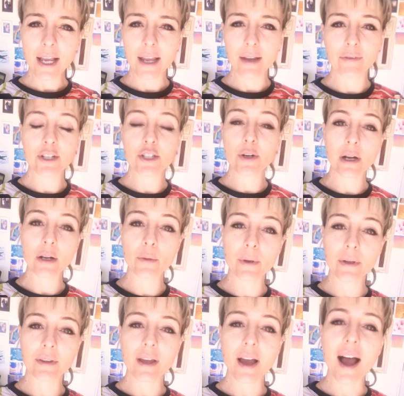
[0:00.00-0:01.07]
if you struggle
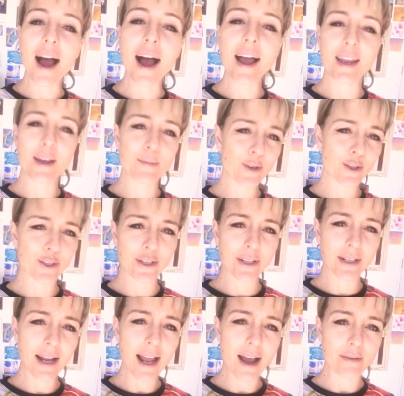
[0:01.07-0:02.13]
with I am not good
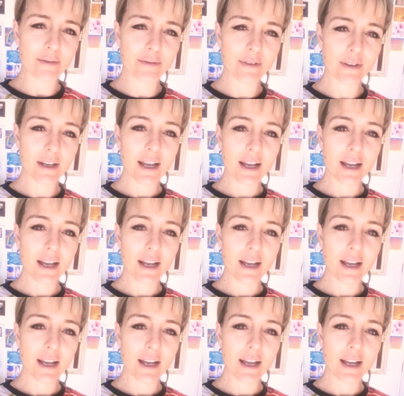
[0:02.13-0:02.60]
enough,